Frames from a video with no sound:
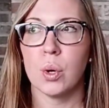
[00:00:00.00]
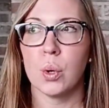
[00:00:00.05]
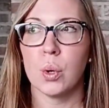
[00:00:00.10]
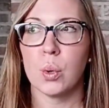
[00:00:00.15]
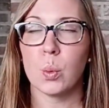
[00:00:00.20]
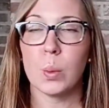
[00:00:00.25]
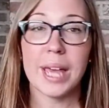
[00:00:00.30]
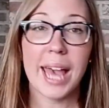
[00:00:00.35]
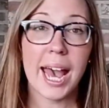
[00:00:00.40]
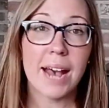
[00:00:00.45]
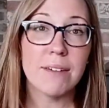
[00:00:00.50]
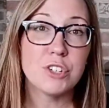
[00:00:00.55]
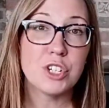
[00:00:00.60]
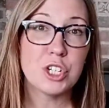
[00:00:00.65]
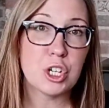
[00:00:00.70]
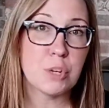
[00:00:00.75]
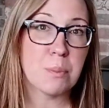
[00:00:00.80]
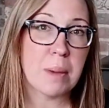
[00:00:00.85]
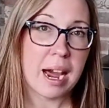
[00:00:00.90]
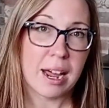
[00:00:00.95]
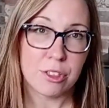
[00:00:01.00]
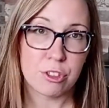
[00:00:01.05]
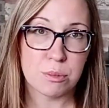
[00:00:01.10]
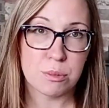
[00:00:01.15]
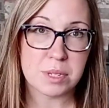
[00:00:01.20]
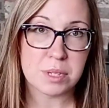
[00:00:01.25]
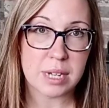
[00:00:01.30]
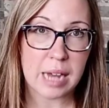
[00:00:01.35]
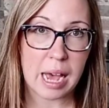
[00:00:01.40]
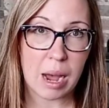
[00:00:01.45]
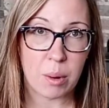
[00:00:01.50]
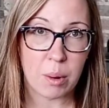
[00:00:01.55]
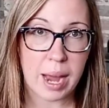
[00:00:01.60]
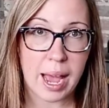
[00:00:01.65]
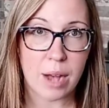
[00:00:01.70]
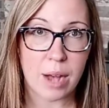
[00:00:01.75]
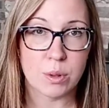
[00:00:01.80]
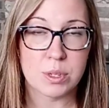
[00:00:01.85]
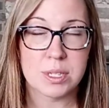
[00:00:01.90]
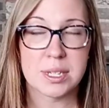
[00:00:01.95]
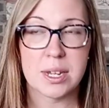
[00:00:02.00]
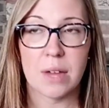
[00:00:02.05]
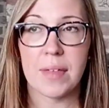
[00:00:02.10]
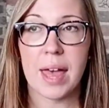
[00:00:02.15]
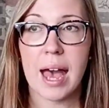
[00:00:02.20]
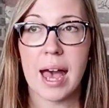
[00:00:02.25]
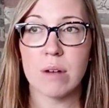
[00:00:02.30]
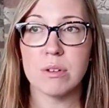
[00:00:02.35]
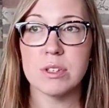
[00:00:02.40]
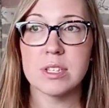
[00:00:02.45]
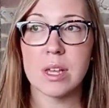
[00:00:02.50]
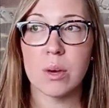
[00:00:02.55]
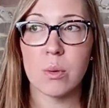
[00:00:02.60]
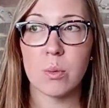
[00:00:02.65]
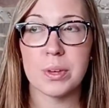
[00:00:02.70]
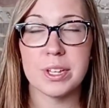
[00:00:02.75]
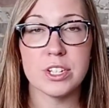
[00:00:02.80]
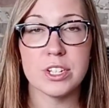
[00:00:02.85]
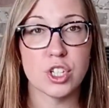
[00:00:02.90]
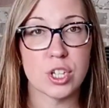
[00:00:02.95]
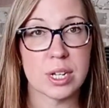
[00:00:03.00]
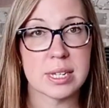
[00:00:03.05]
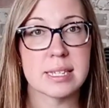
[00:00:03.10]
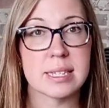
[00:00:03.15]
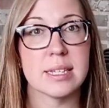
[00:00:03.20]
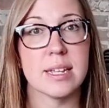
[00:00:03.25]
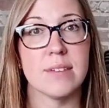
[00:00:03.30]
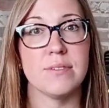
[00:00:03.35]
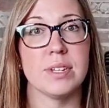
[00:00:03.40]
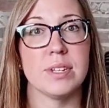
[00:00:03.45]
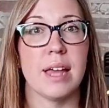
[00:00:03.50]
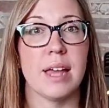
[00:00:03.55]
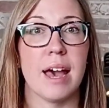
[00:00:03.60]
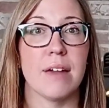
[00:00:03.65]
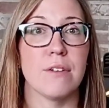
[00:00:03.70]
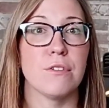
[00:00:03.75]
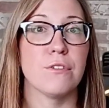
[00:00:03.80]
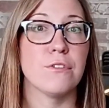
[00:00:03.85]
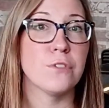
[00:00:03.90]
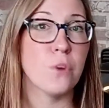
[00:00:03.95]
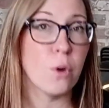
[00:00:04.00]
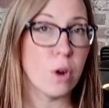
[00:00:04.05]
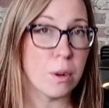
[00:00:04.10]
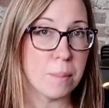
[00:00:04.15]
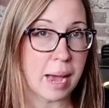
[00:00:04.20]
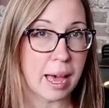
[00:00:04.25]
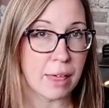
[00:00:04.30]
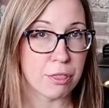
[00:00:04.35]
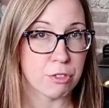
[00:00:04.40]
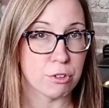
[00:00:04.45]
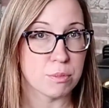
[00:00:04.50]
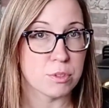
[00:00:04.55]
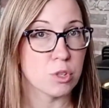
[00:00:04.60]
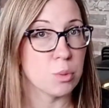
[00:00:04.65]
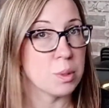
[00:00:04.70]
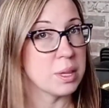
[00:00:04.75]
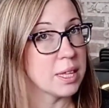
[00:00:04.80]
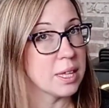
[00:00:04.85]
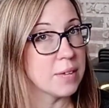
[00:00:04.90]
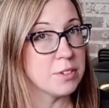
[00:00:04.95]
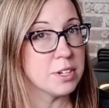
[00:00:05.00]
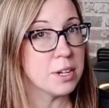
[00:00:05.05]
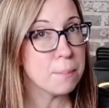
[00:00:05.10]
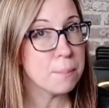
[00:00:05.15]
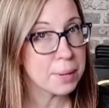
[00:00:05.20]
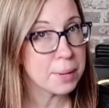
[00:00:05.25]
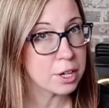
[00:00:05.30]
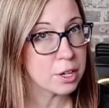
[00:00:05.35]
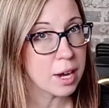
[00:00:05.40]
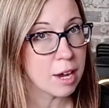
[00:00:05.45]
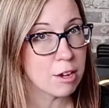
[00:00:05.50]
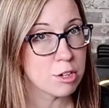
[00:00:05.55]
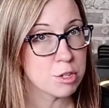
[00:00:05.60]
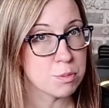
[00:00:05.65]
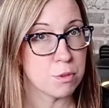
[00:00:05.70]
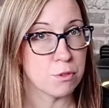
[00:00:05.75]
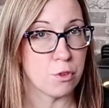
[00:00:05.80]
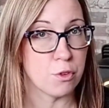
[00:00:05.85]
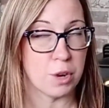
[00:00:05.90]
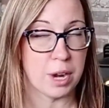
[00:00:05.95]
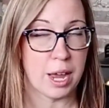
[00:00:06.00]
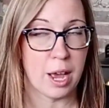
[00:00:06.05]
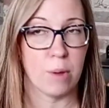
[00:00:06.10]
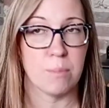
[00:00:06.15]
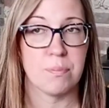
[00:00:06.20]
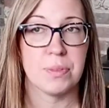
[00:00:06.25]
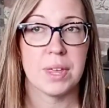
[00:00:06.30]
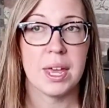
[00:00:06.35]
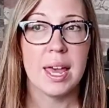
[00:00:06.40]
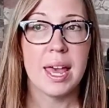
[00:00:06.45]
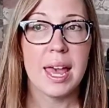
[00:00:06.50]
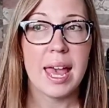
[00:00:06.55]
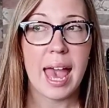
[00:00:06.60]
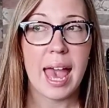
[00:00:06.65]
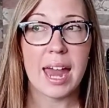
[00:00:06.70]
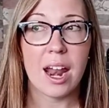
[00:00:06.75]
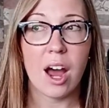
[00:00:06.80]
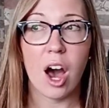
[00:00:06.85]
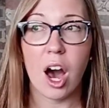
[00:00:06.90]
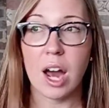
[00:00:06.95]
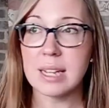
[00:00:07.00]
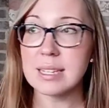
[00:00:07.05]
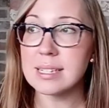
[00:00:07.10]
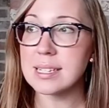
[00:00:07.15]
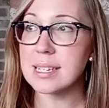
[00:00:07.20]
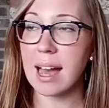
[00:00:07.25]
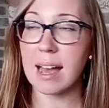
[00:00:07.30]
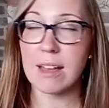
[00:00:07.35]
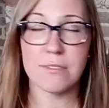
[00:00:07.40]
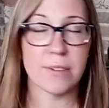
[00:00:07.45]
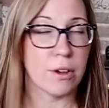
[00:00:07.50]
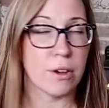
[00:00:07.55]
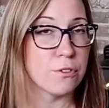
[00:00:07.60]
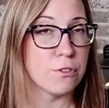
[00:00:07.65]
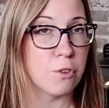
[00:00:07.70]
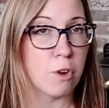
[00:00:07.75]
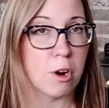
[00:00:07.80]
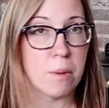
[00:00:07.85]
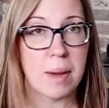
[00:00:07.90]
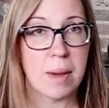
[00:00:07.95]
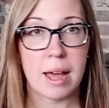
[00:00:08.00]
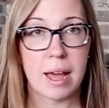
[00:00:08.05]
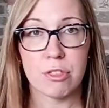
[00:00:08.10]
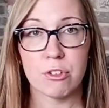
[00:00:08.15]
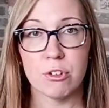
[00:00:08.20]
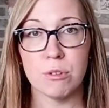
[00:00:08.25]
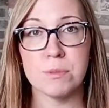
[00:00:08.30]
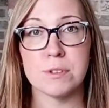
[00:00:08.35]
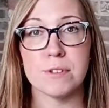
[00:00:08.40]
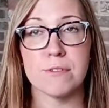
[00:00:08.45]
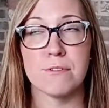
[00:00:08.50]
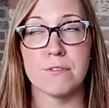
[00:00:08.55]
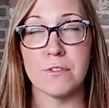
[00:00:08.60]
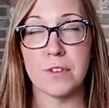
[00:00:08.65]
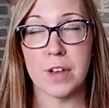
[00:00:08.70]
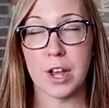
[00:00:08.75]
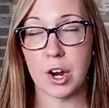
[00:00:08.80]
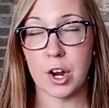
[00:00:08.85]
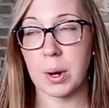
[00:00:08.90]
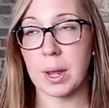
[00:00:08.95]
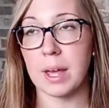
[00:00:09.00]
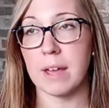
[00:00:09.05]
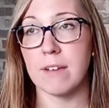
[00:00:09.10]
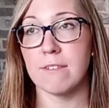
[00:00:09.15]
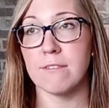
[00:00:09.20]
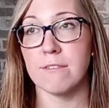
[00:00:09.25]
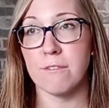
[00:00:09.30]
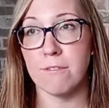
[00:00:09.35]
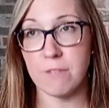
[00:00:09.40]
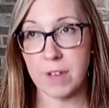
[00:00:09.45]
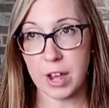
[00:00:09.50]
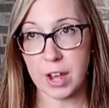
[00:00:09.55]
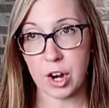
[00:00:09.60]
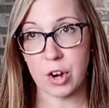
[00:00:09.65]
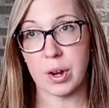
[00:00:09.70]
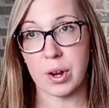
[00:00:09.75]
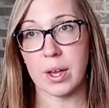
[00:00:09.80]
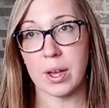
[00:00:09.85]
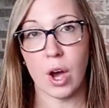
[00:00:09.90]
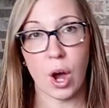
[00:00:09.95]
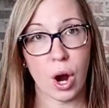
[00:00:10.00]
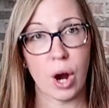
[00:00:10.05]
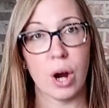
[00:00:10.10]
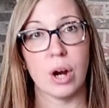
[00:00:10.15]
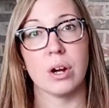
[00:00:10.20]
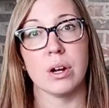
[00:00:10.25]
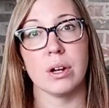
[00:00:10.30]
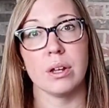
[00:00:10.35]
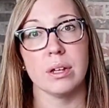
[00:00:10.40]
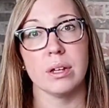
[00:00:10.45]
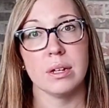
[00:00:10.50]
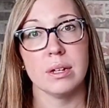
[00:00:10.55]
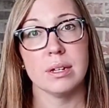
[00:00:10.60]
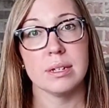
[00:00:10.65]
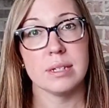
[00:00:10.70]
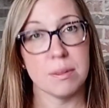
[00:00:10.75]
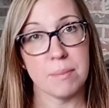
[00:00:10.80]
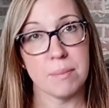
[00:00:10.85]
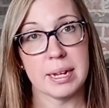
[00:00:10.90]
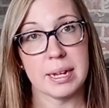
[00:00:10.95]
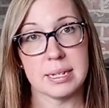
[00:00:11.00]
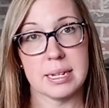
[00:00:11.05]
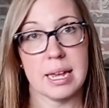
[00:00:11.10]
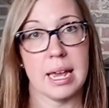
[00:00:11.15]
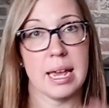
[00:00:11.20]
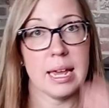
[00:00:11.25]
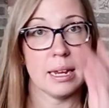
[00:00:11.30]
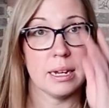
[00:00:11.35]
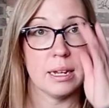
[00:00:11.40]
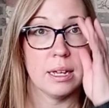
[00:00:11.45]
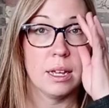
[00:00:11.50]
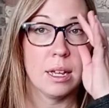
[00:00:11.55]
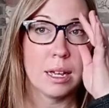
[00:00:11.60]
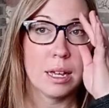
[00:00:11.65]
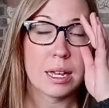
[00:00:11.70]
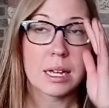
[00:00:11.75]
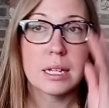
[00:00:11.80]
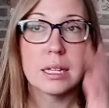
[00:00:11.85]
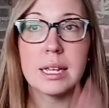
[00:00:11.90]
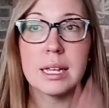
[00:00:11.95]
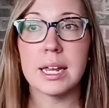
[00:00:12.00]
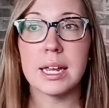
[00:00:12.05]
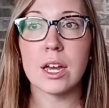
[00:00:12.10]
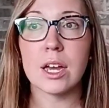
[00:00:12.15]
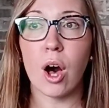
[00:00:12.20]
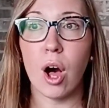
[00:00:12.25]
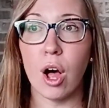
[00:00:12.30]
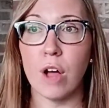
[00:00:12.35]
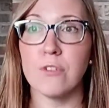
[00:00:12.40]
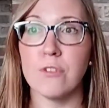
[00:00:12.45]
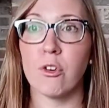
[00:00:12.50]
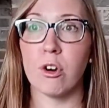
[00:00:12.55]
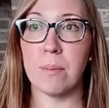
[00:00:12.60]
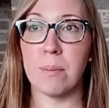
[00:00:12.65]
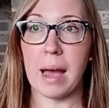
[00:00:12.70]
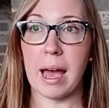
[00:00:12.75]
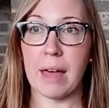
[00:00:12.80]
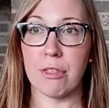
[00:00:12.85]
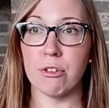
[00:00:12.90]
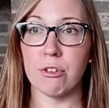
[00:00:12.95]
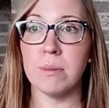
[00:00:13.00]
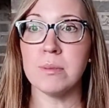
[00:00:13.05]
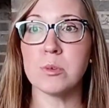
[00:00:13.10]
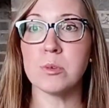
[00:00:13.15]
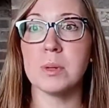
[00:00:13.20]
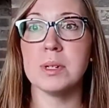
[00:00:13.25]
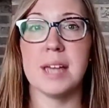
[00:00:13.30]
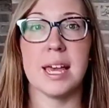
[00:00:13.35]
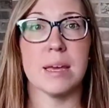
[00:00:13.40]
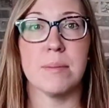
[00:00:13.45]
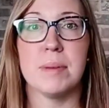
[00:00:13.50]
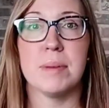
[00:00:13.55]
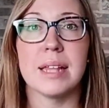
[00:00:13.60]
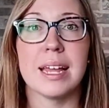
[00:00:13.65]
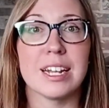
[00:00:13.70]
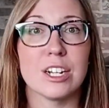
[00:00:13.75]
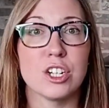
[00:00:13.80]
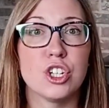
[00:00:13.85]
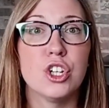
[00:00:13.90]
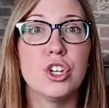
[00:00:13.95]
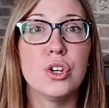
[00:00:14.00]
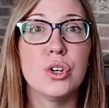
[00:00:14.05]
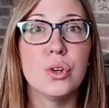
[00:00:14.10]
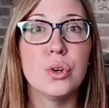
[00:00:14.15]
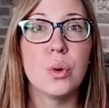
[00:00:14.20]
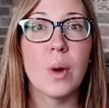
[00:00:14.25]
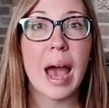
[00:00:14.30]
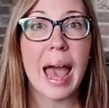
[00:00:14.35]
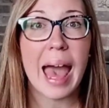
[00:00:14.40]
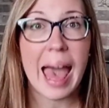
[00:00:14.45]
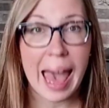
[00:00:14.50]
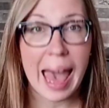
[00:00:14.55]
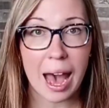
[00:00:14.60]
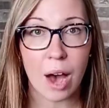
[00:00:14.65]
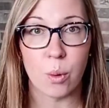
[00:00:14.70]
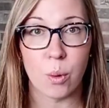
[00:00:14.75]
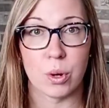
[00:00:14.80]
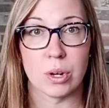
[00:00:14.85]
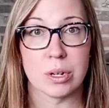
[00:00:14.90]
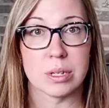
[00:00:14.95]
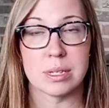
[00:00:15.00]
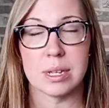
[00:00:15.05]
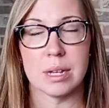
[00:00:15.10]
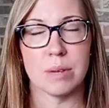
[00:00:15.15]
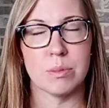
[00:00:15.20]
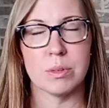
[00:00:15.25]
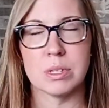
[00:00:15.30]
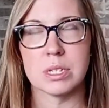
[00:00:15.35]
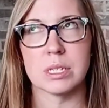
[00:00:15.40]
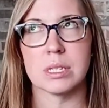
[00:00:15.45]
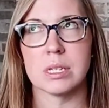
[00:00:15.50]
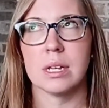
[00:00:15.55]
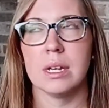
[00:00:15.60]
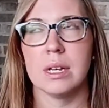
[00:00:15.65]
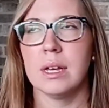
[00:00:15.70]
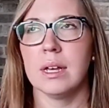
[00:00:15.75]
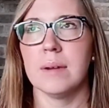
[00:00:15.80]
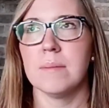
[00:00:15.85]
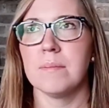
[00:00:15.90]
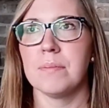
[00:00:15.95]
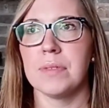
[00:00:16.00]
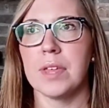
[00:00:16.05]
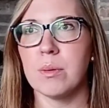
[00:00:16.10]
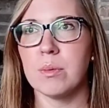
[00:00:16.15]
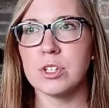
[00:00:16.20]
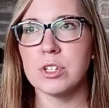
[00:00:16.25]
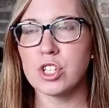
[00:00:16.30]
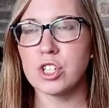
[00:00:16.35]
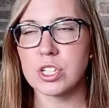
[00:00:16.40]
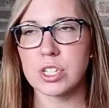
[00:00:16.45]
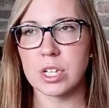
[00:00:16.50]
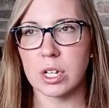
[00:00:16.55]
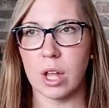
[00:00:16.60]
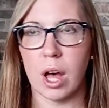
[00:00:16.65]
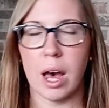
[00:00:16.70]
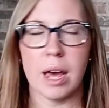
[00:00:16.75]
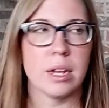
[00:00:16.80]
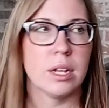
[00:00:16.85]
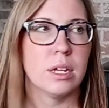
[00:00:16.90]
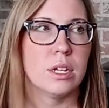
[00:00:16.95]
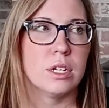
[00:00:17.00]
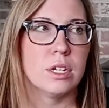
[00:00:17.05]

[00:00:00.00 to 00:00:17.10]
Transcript: We have 2 bathrooms in our house. Now, the house that we just lived in had 4 bathrooms. So we lived in a bigger house before now. And honestly, I found 4 bathrooms very, very hard to maintain. Cleaning all 4 bathrooms would take me like 2 hours. It was just a lot.